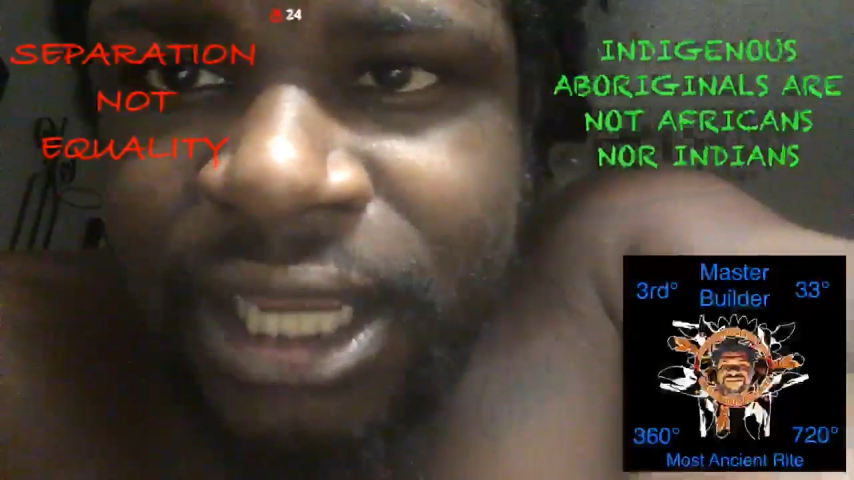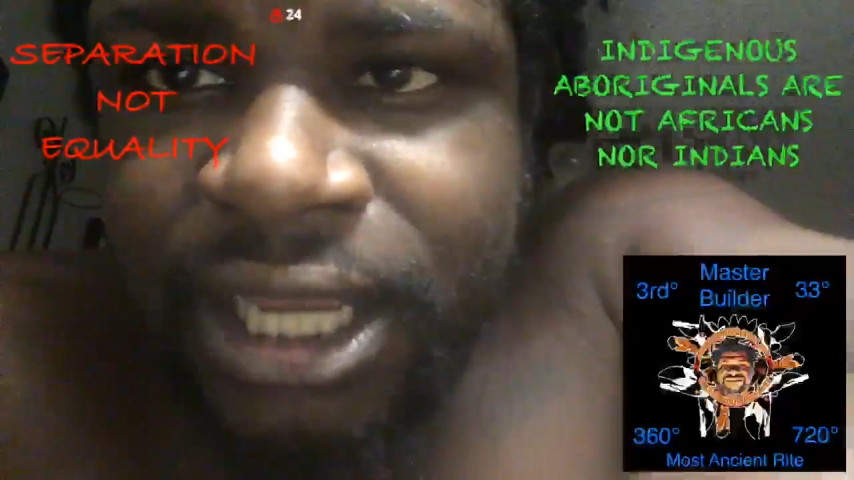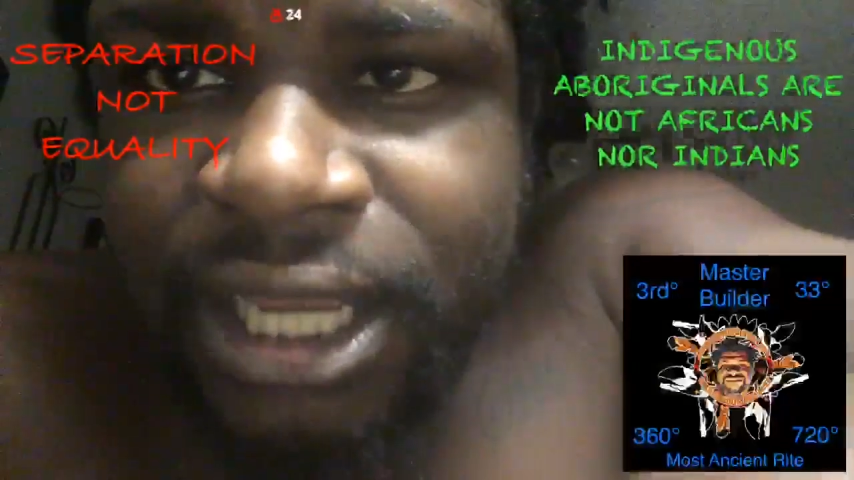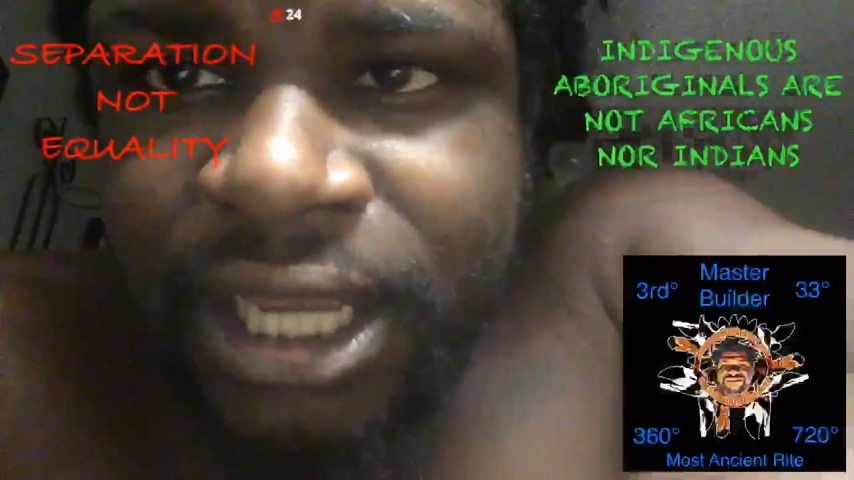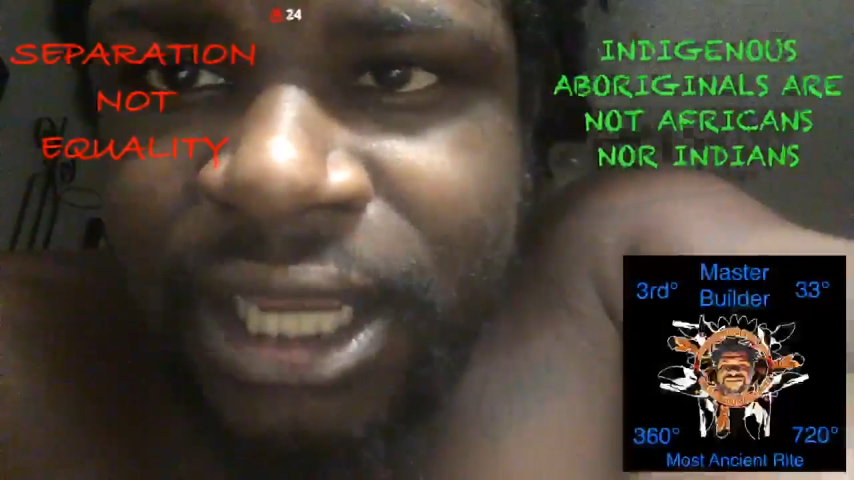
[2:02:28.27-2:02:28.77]

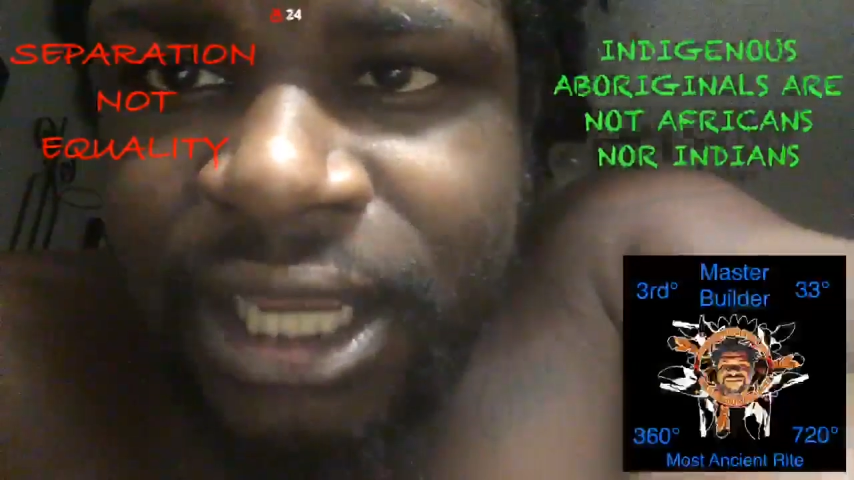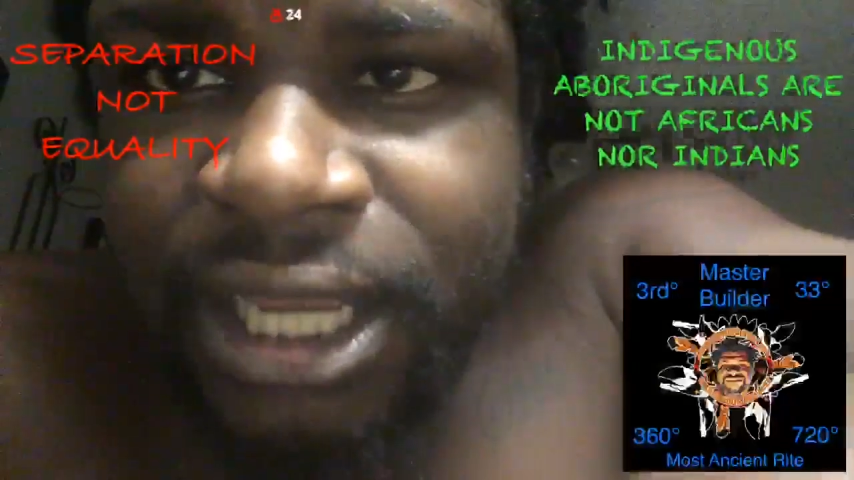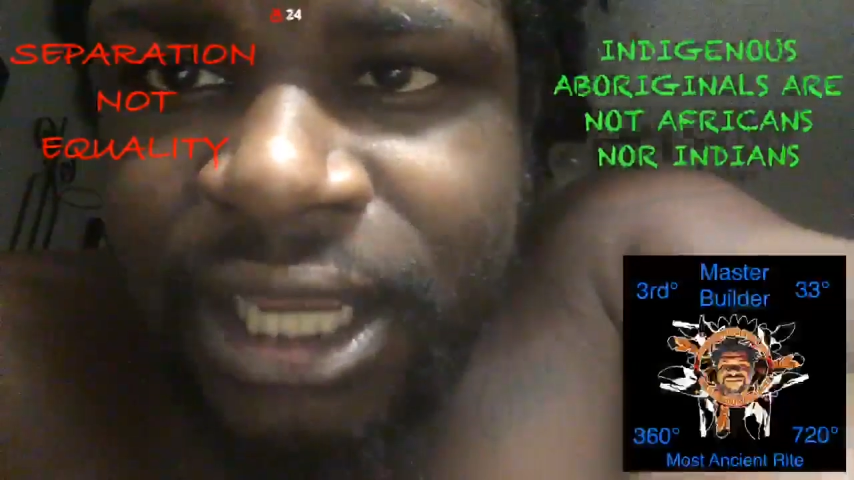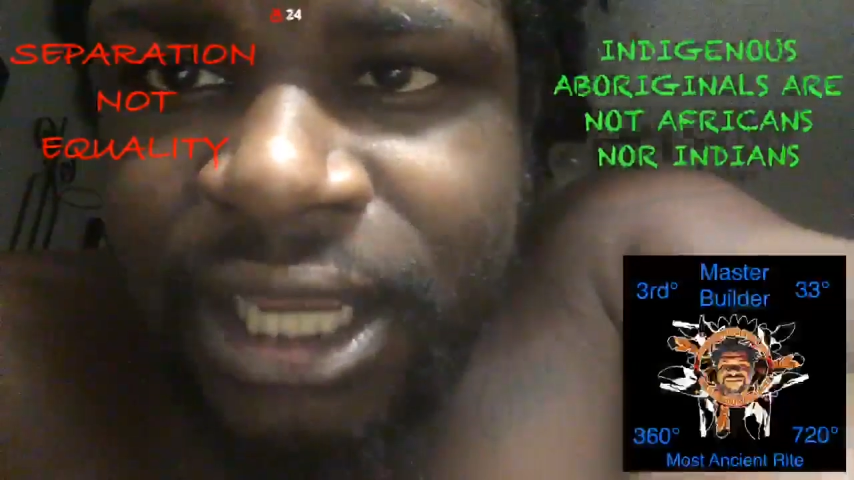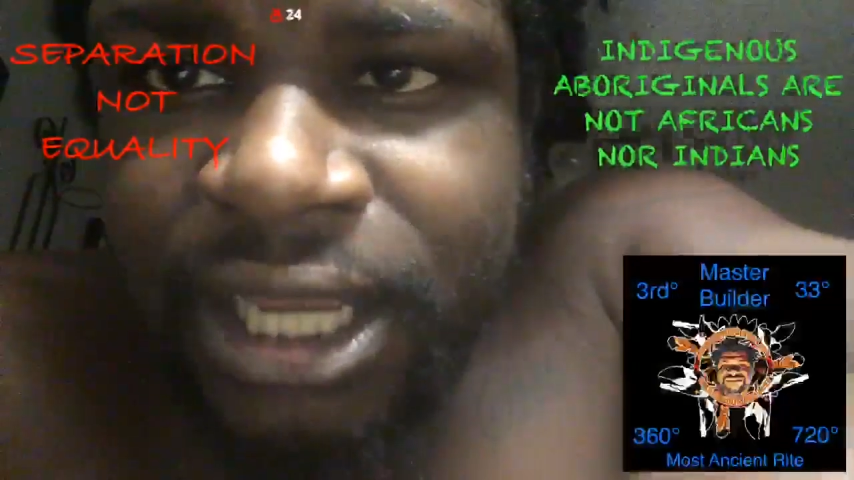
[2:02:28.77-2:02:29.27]
Hella people did
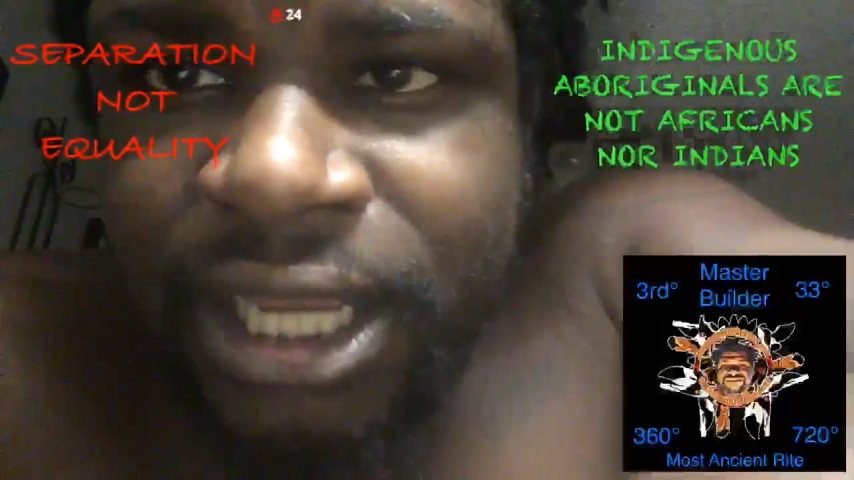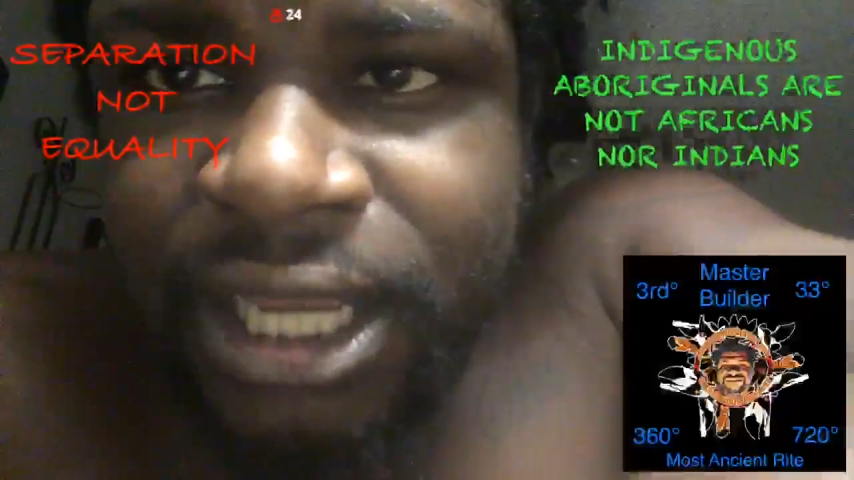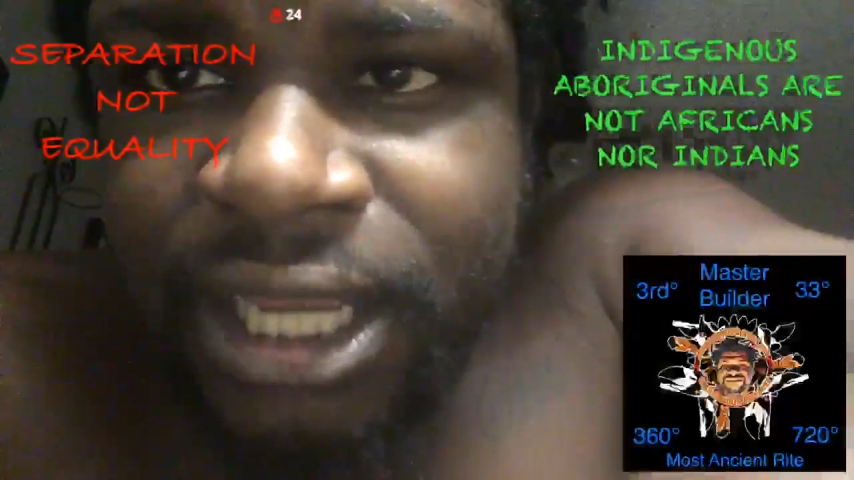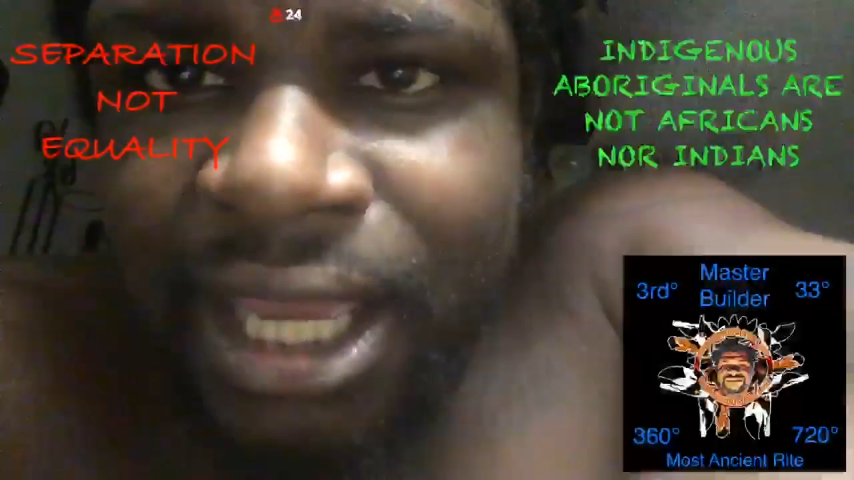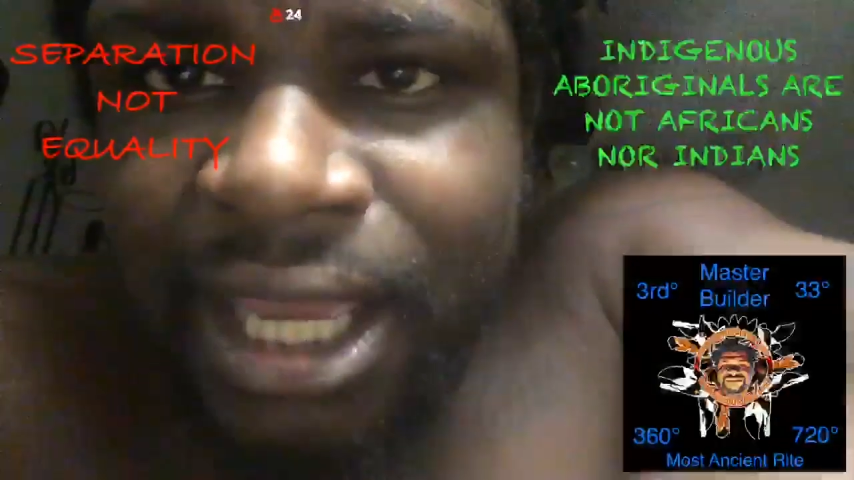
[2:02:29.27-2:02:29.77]
videos
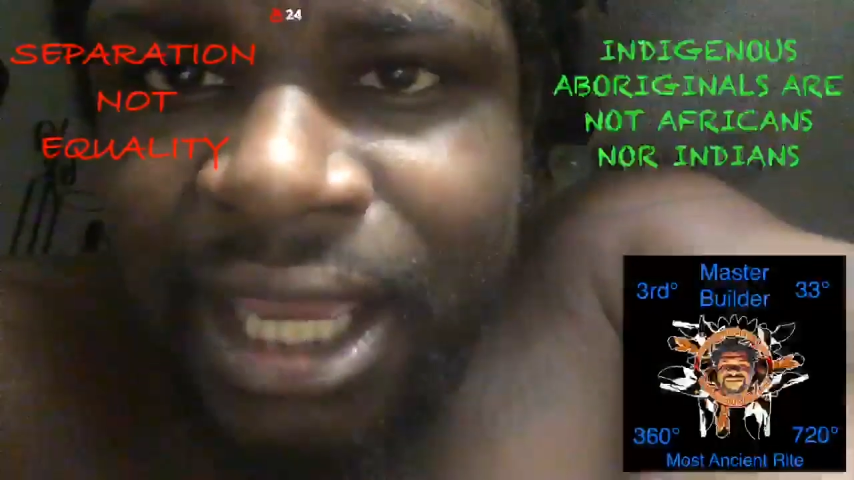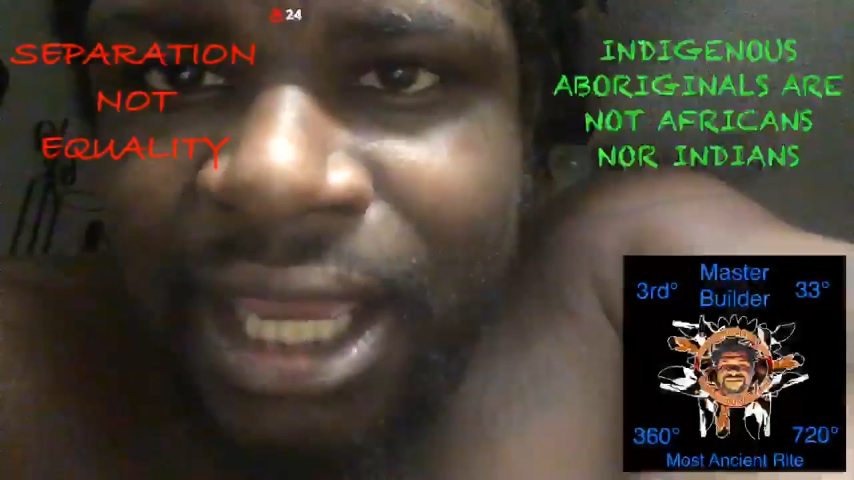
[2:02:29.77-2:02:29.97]
on that.